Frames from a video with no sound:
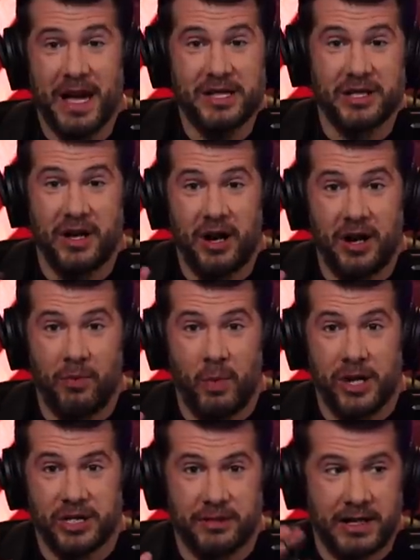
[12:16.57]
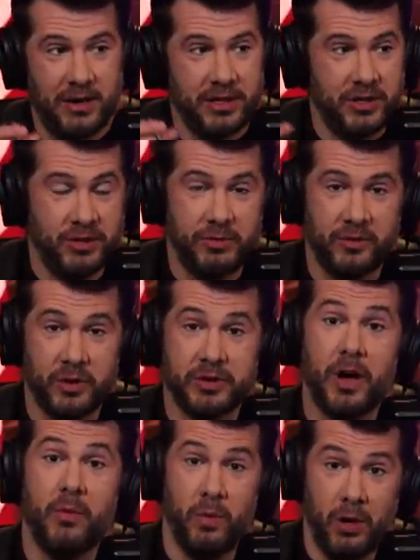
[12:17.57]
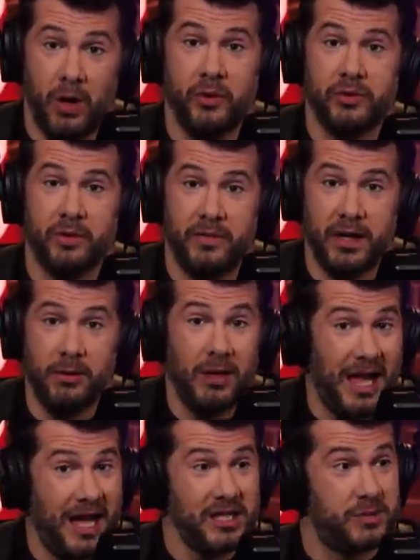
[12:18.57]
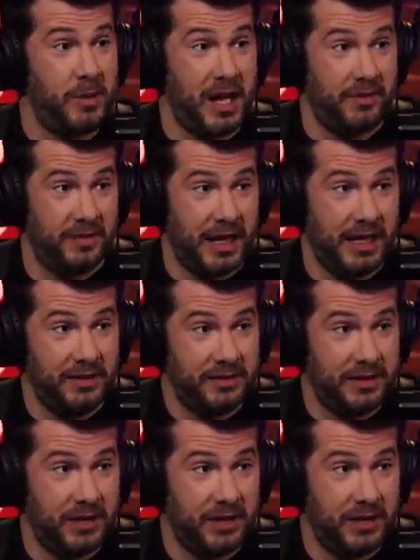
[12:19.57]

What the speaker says: you guys are watching right now on YouTube, of course, we're also available on Spotify